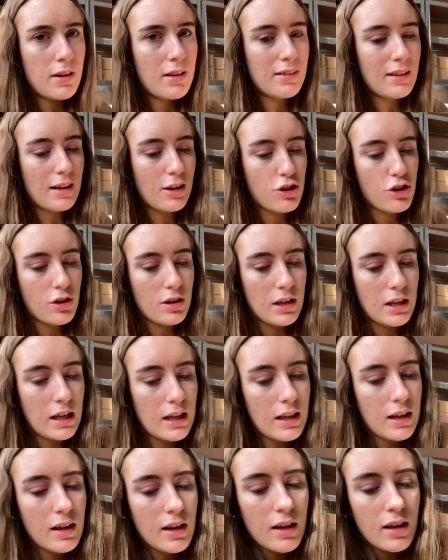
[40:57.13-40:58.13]
He's
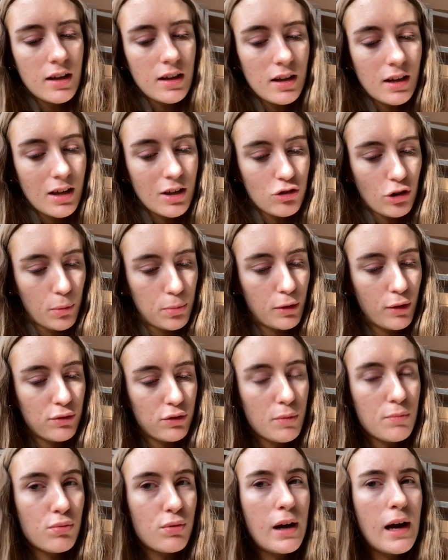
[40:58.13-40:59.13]
actually dropping off
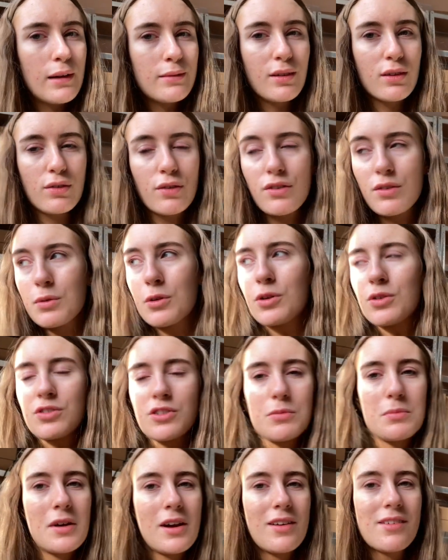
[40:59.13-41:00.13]
some brownies for some
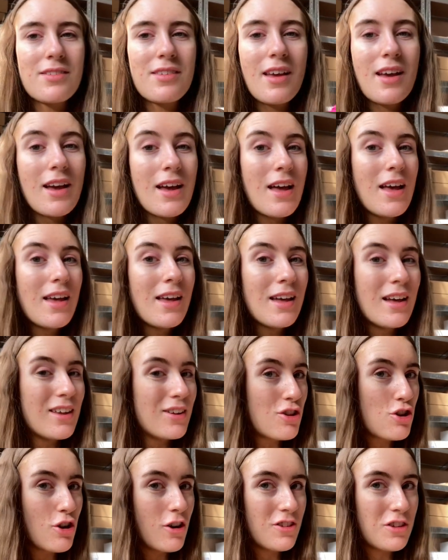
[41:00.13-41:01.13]
customers. He has a job